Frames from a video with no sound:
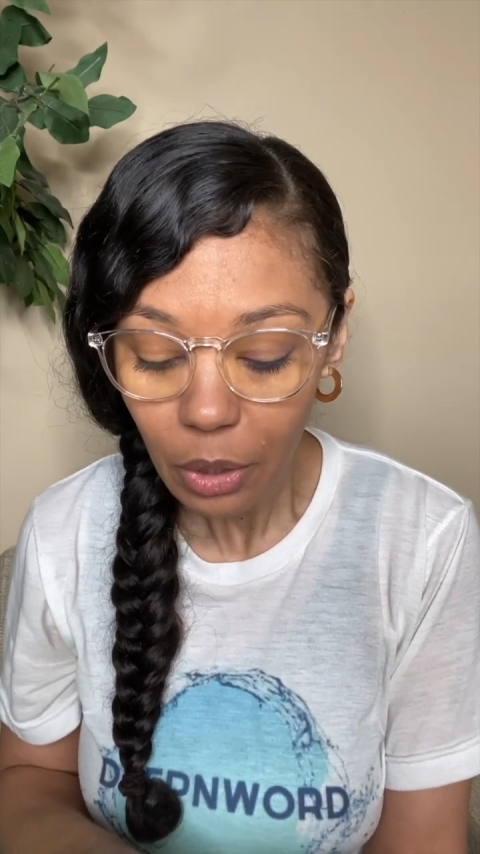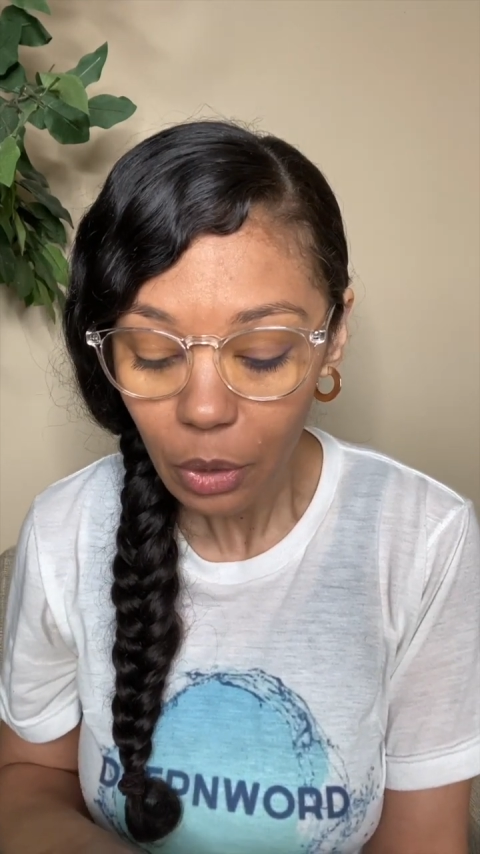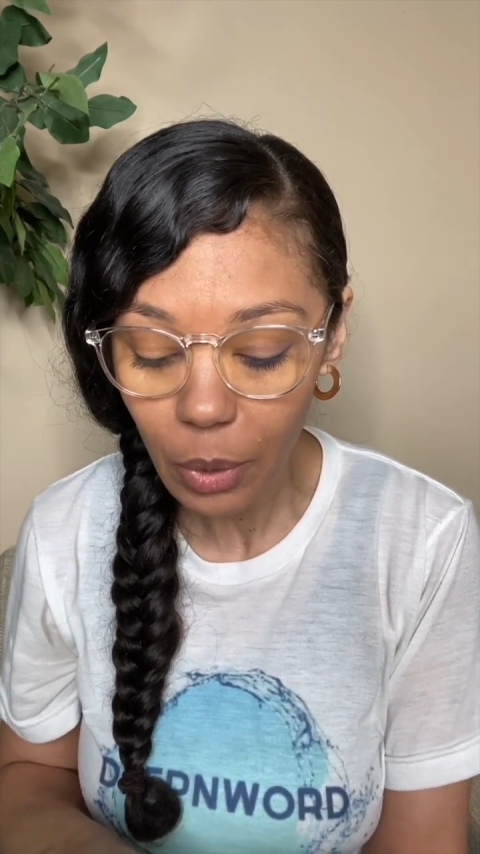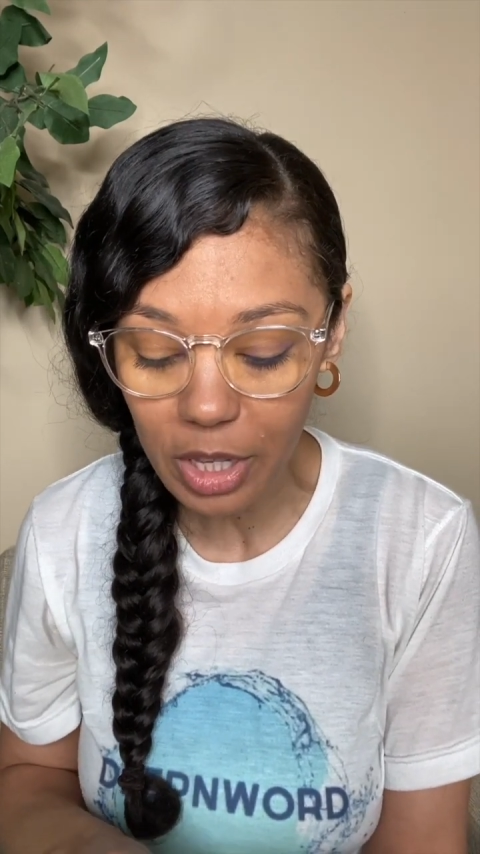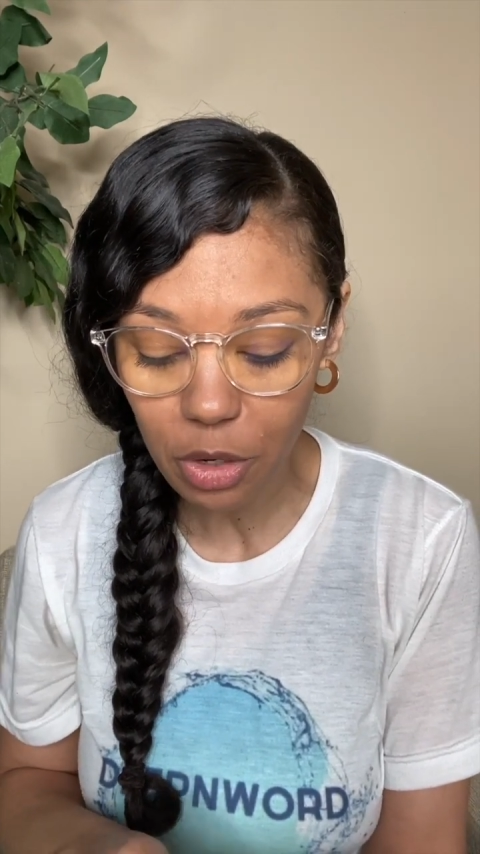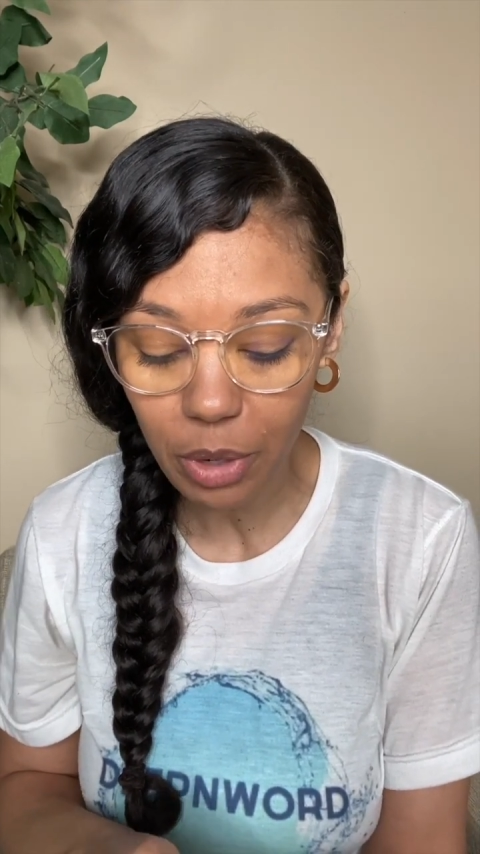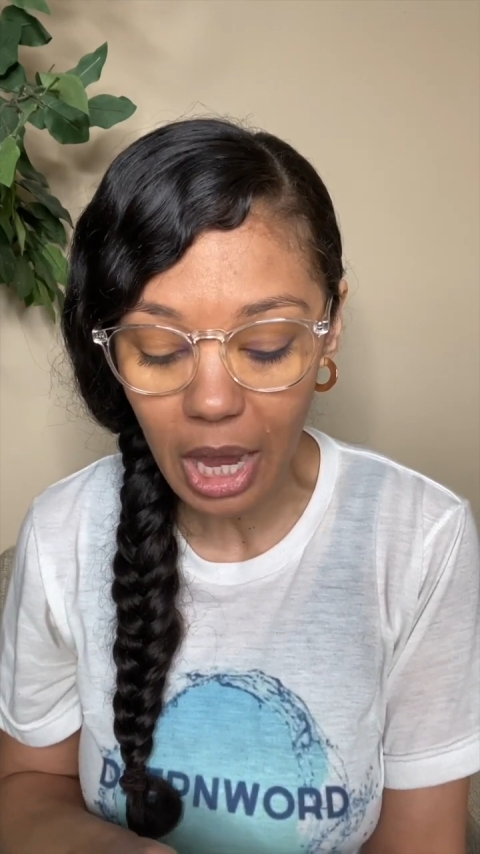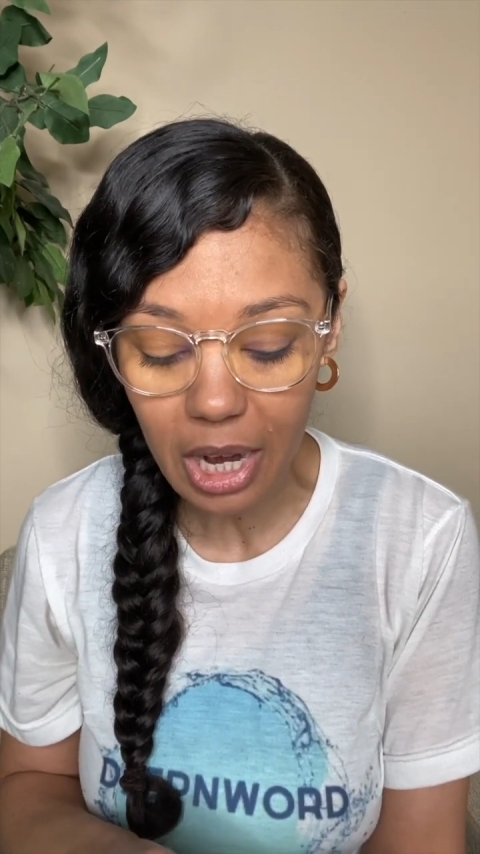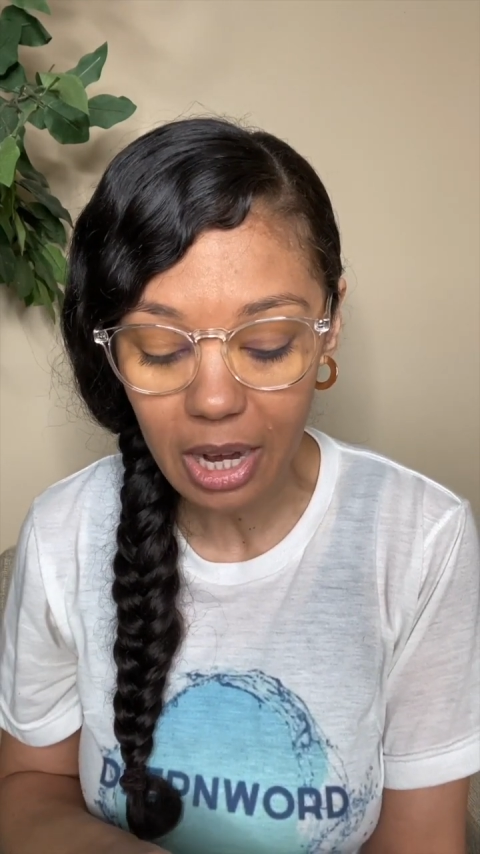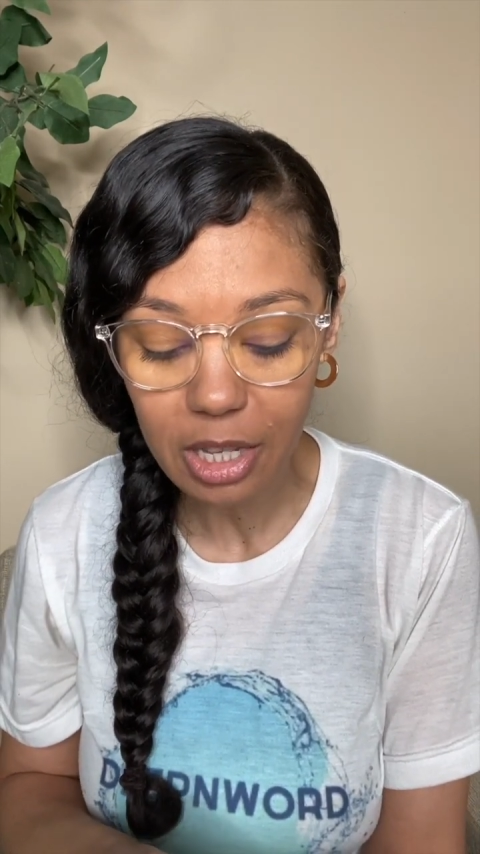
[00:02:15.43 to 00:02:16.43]
who has
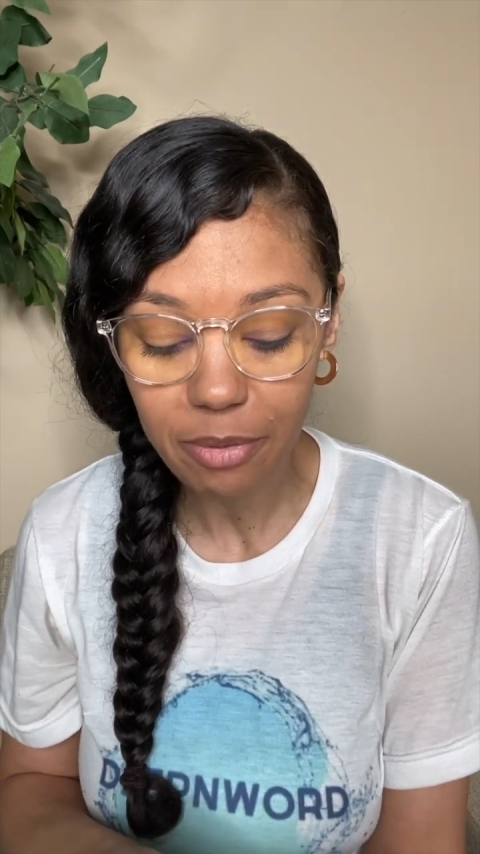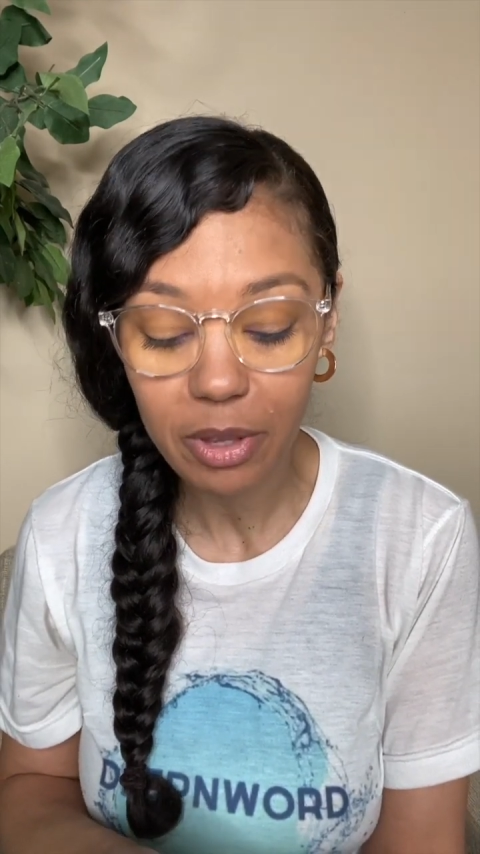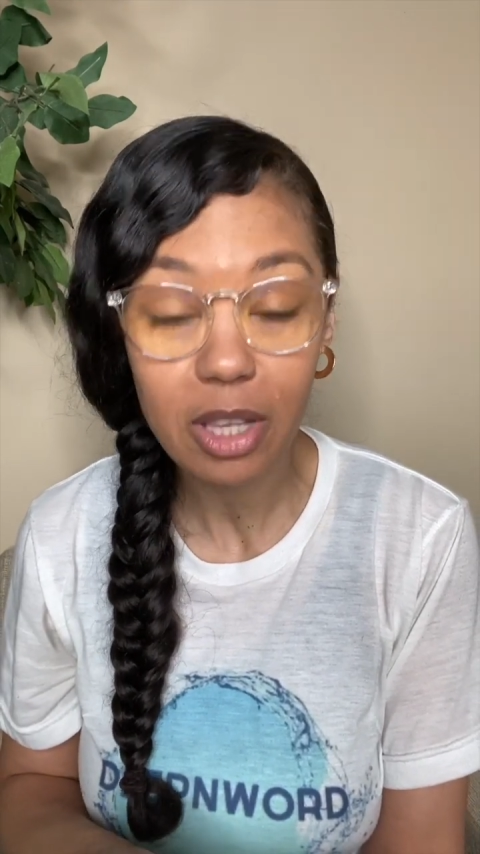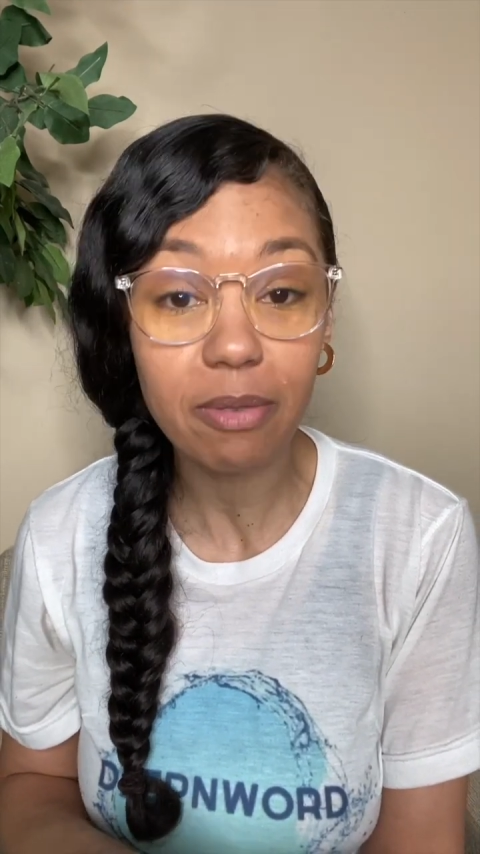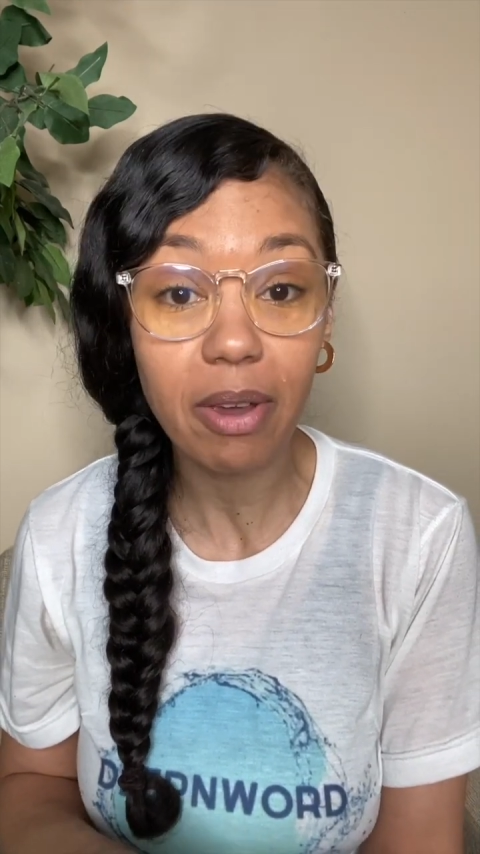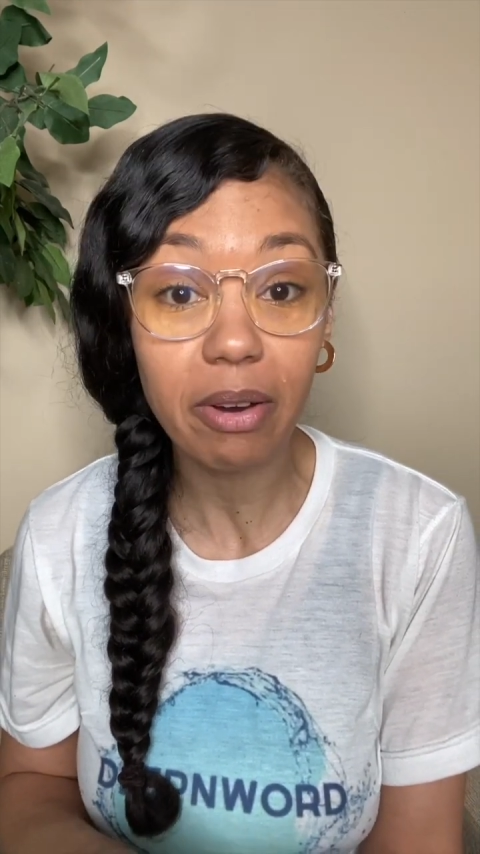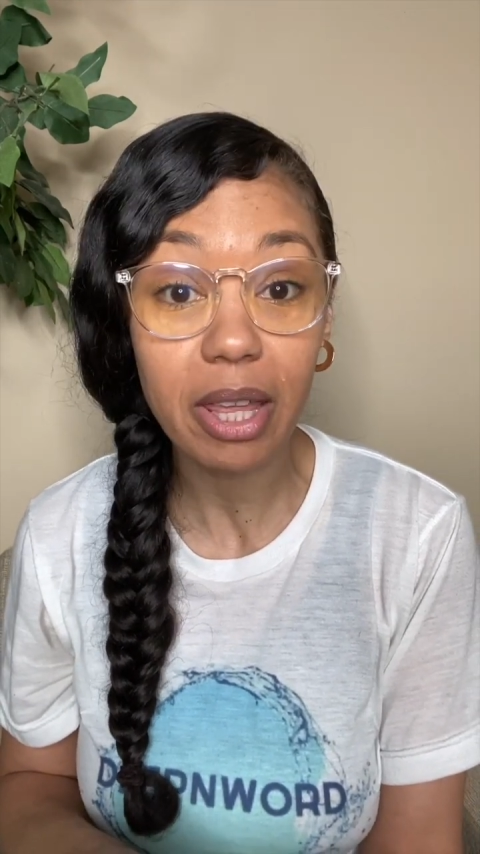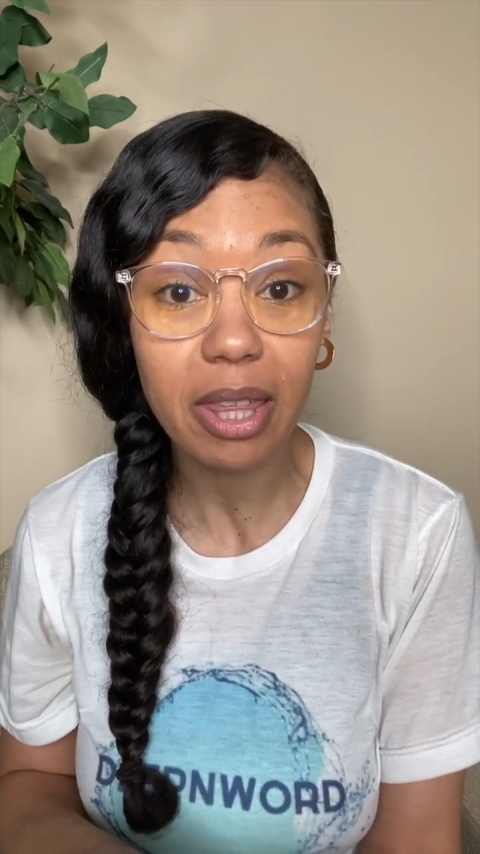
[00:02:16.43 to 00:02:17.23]
created us for this very